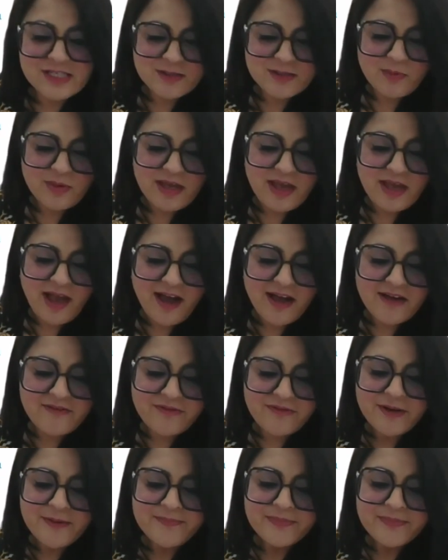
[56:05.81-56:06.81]
So we
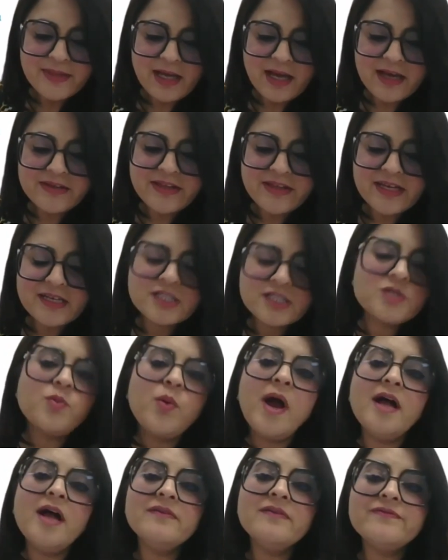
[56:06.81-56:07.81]
have, I think,
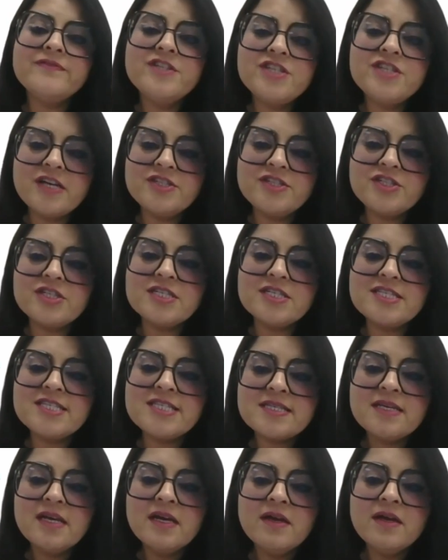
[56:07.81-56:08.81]
12
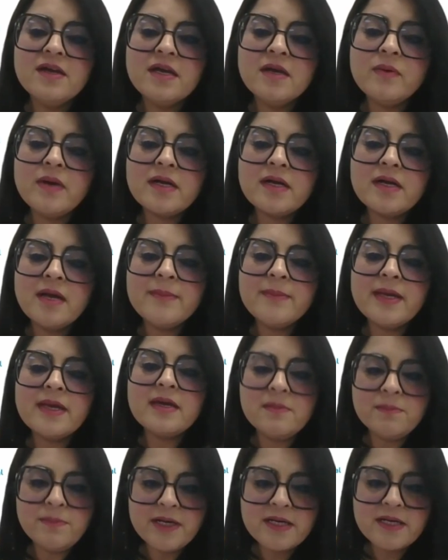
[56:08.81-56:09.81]
judges who are coming
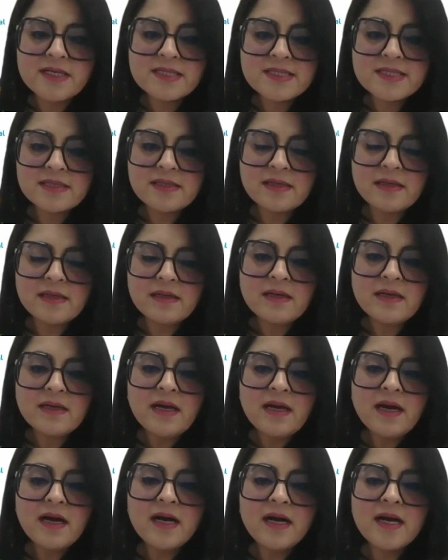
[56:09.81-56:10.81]
in person.
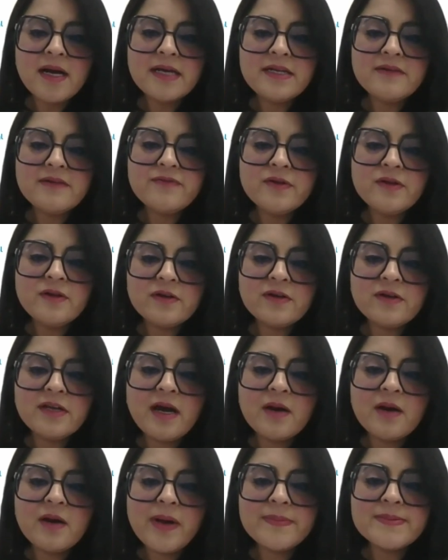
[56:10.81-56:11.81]
And if you look at
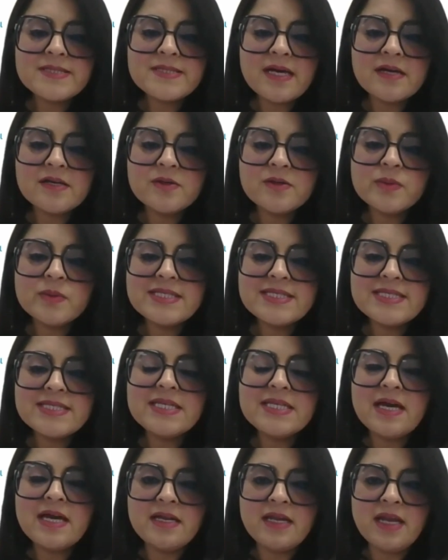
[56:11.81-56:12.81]
our website, you will
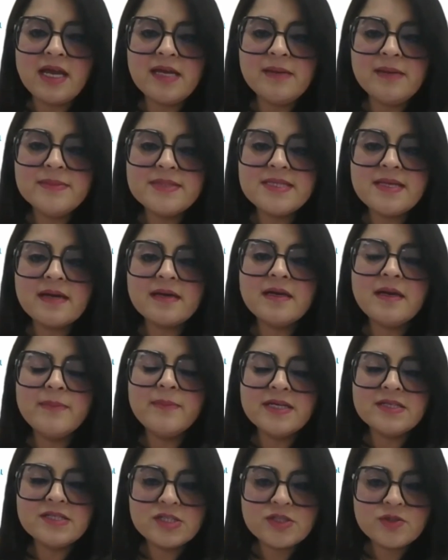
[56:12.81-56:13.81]
see their names. They're
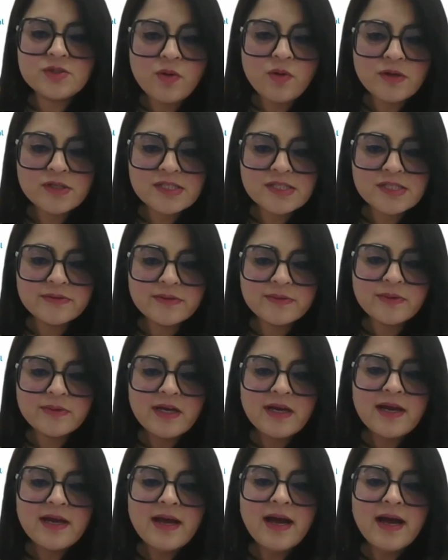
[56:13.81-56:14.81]
coming to talk to
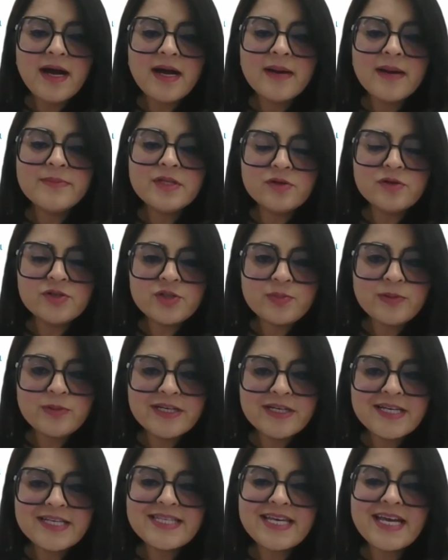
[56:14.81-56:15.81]
the
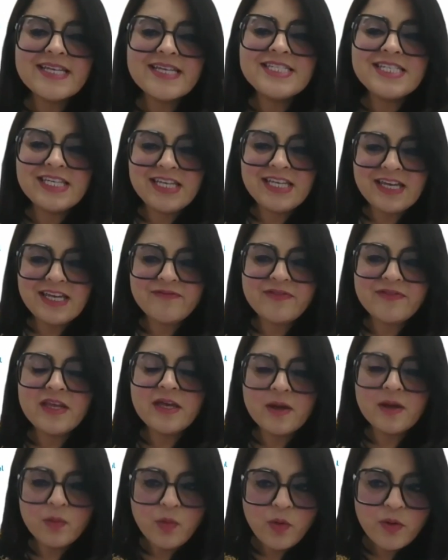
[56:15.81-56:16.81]
entrepreneurs and to give
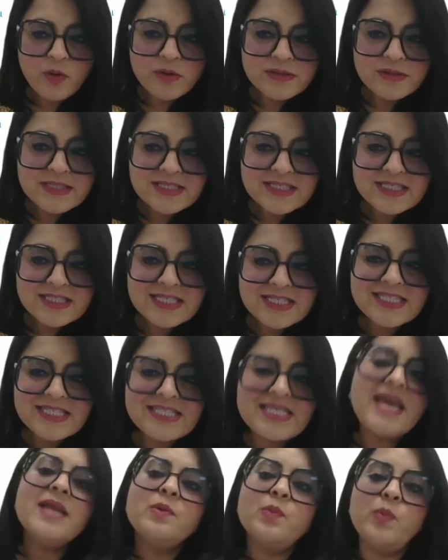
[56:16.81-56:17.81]
the awards to the
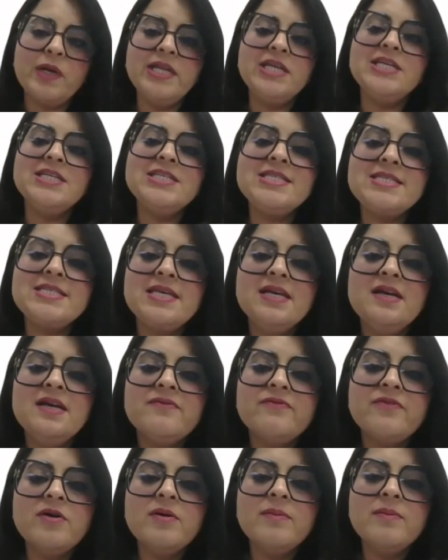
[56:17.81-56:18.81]
10 winners
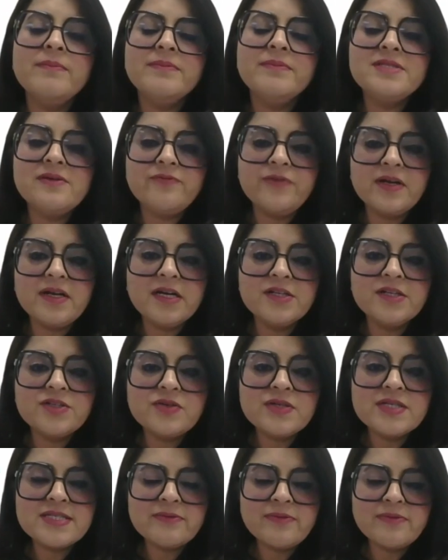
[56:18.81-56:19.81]
from different
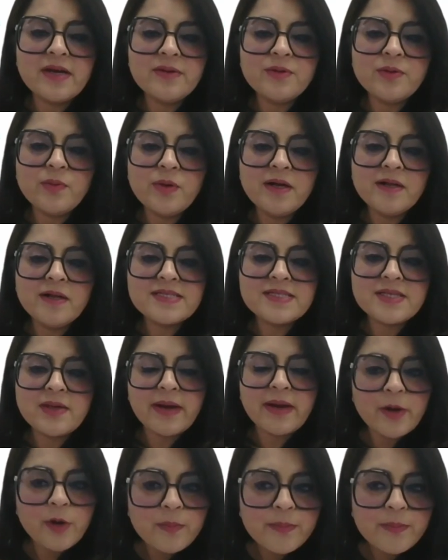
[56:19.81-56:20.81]
countries around the world. So
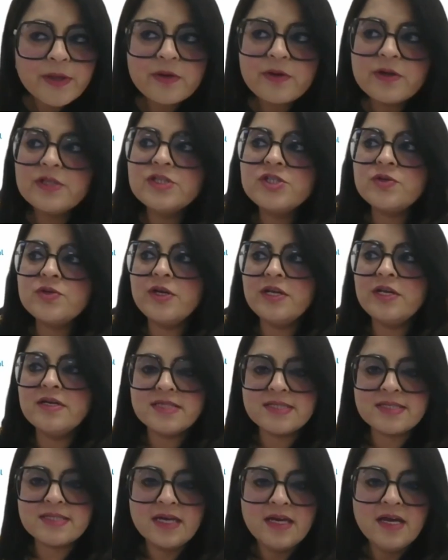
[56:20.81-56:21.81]
I hope you're going to join
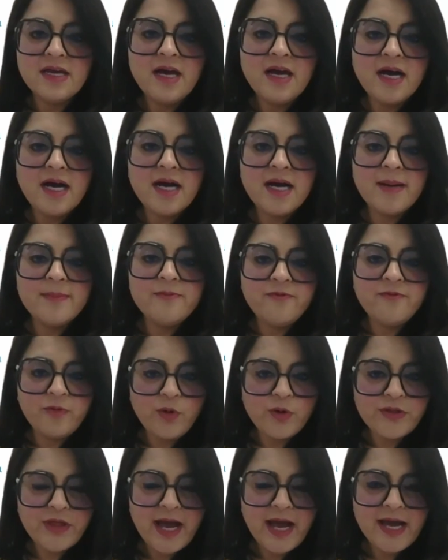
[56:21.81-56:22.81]
us
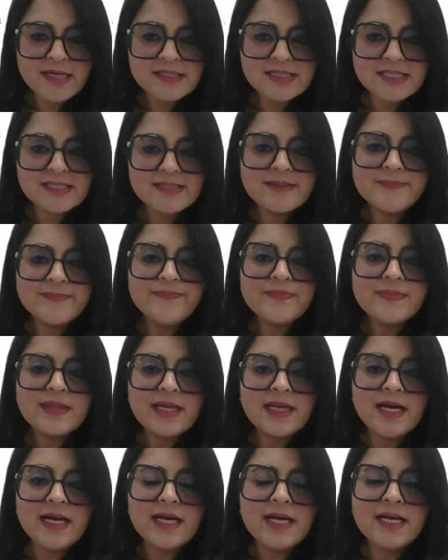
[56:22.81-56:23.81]
for that.
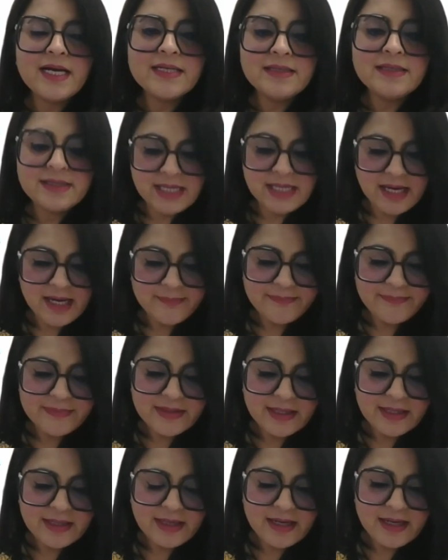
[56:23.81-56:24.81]

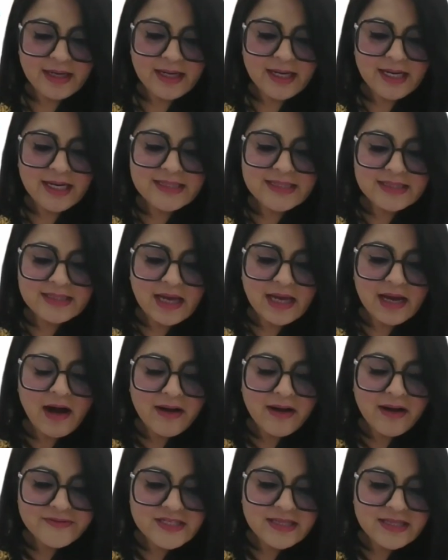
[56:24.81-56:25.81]
And
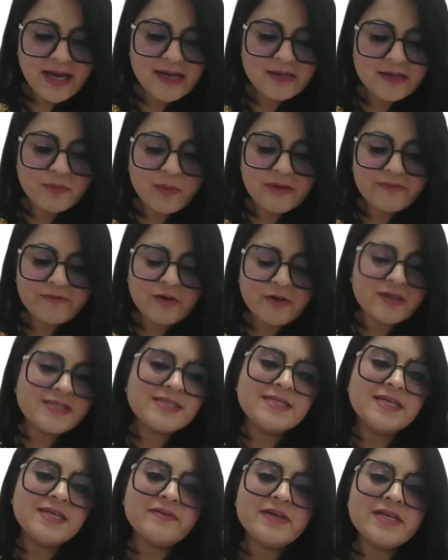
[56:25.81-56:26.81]
after that, we've got a
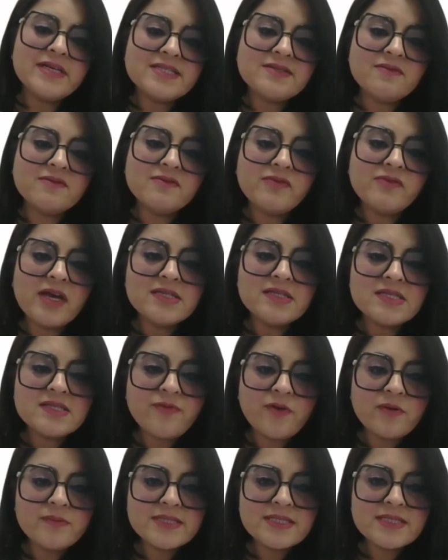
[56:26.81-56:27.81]
series of
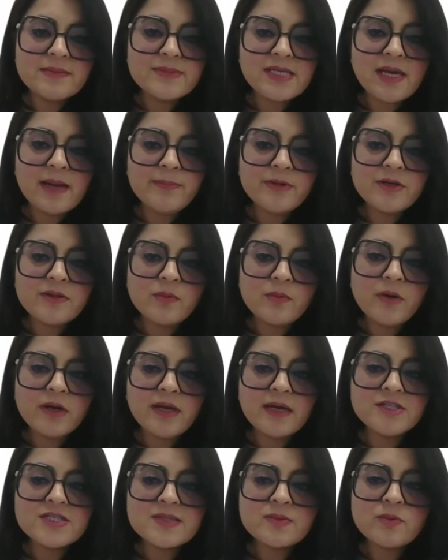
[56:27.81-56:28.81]
events from September. The one
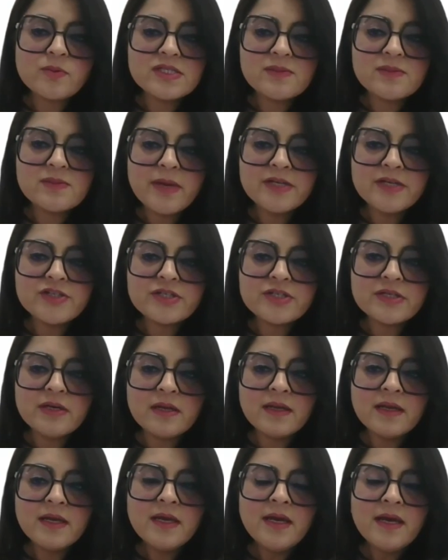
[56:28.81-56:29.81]
I just want to
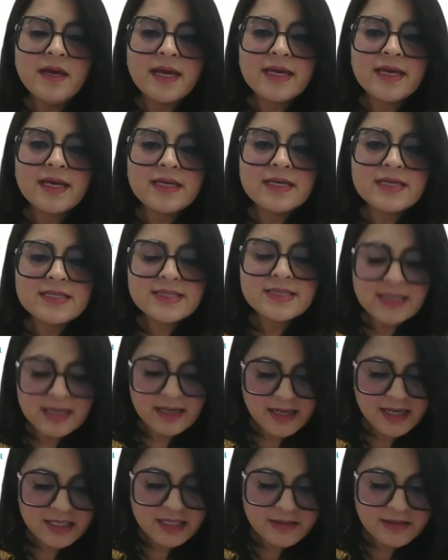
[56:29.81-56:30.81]
mention is
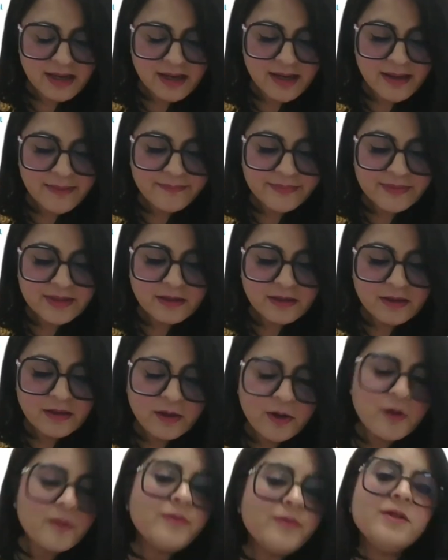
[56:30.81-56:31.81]
the
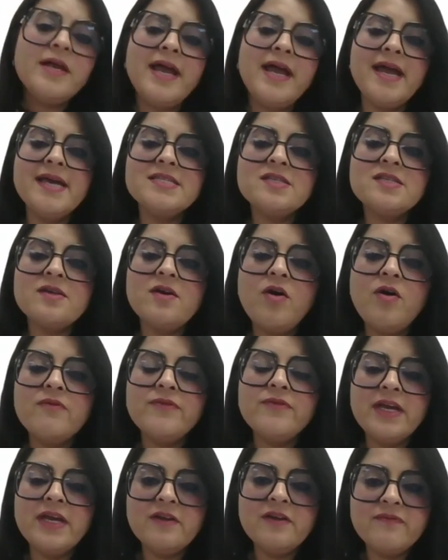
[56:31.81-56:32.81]
Global Head
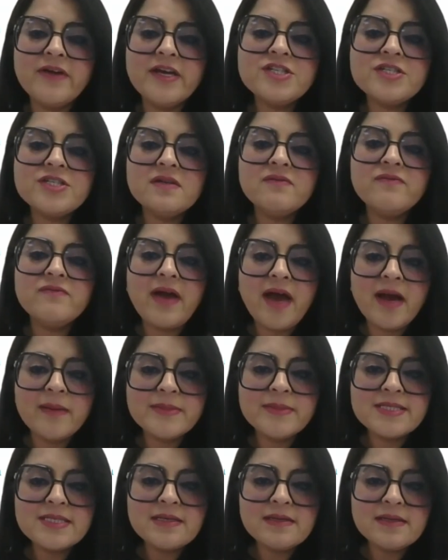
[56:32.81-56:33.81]
of Innovation for
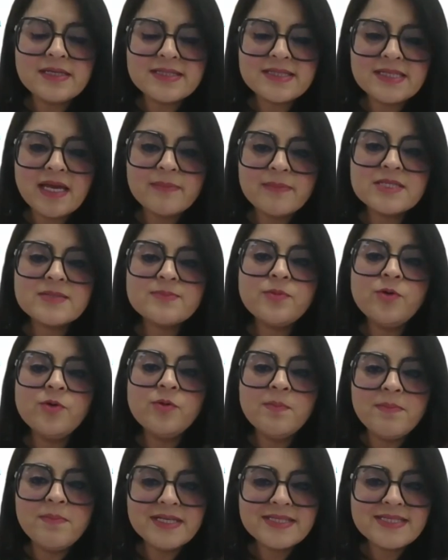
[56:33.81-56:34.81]
Amazon. His name is
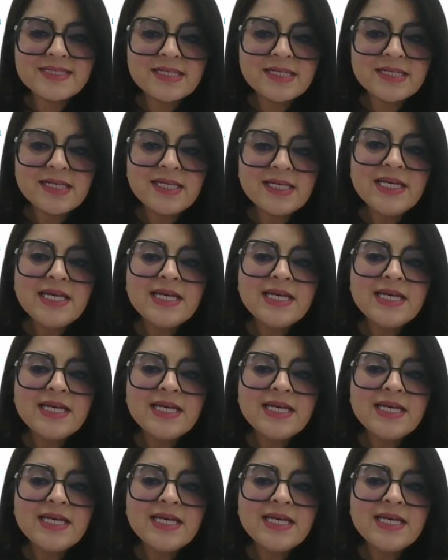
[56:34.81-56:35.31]
Paul Misner.